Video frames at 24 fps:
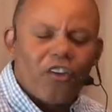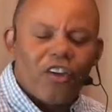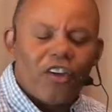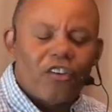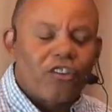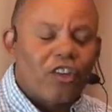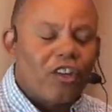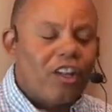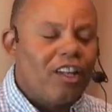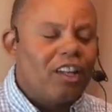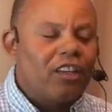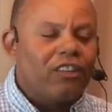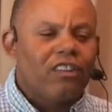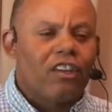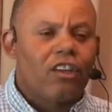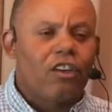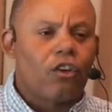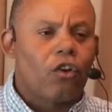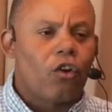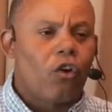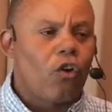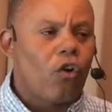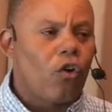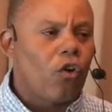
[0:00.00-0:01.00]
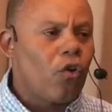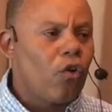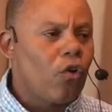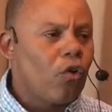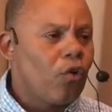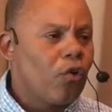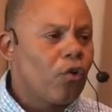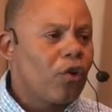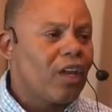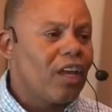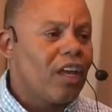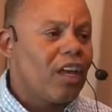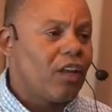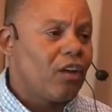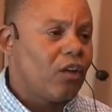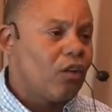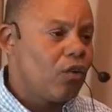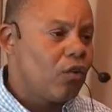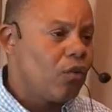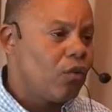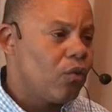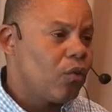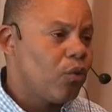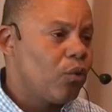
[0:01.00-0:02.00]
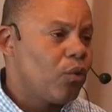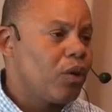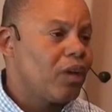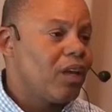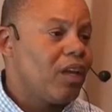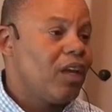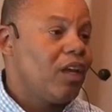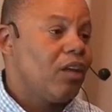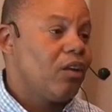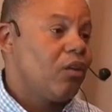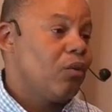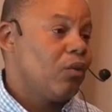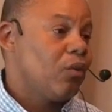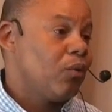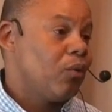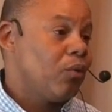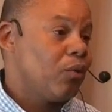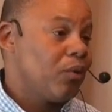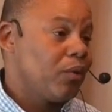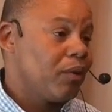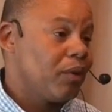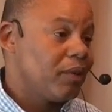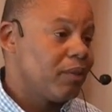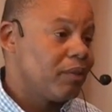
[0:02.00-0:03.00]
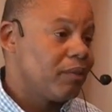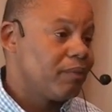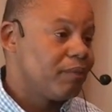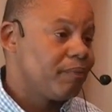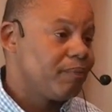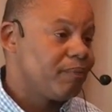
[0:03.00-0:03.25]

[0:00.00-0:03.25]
The list can go on and on and on.